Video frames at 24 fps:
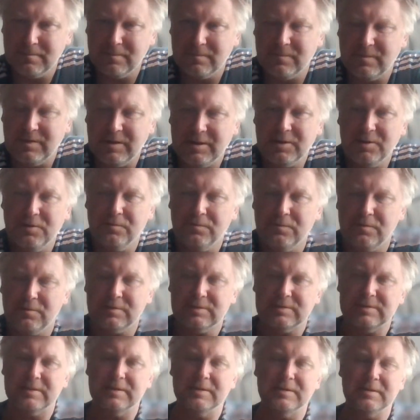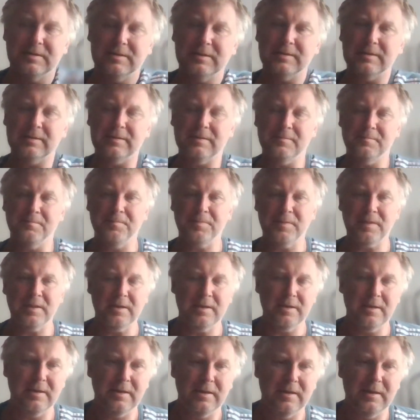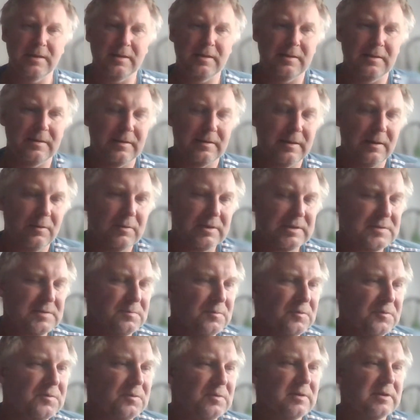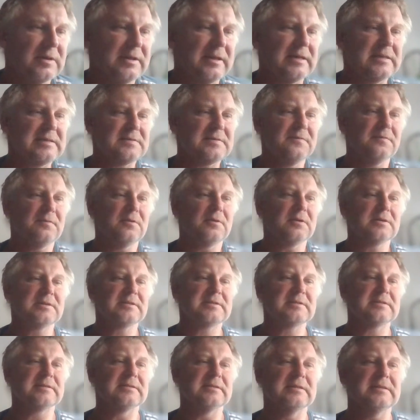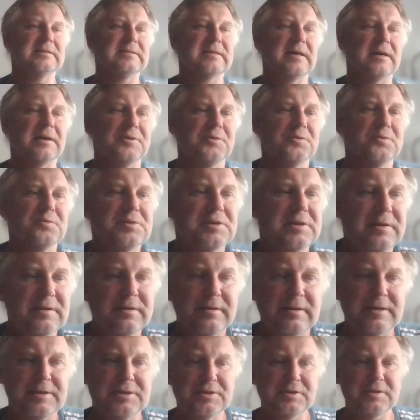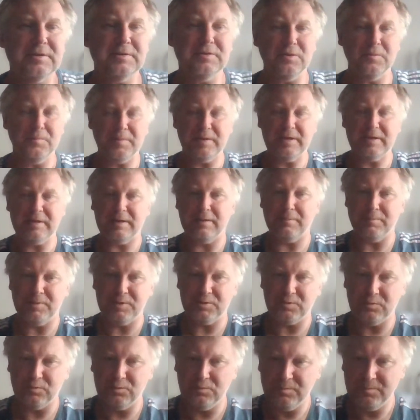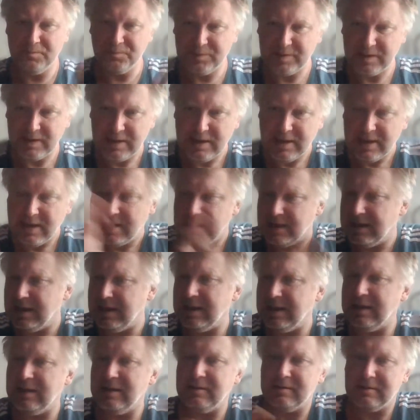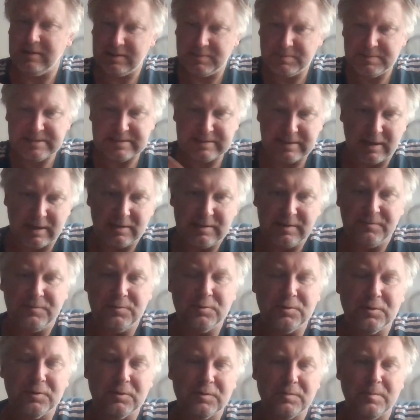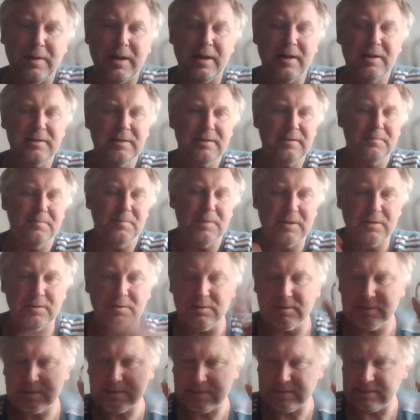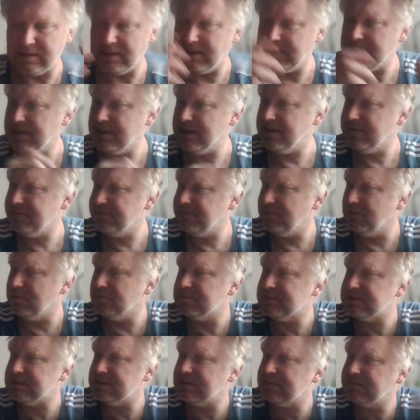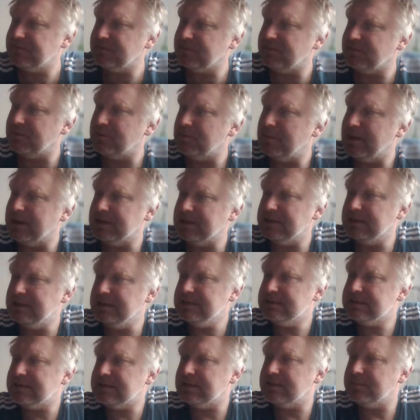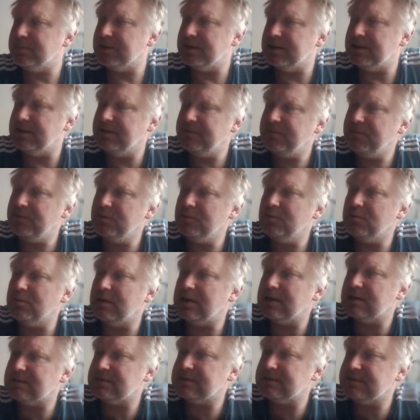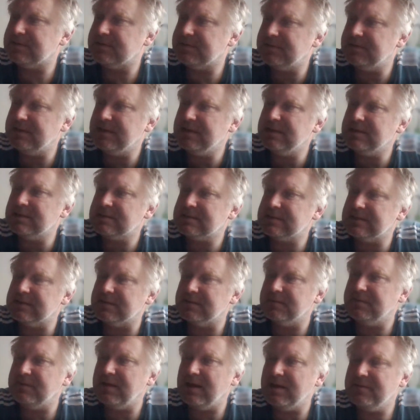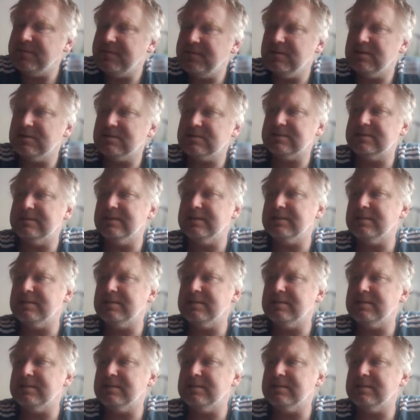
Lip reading: Thank you for saying it. Now let's move to the next words. These are new generation topic number 2. Let me start, if you don't mind, because I have observed from my niece and my nephew, who are 3 years and 5 years, that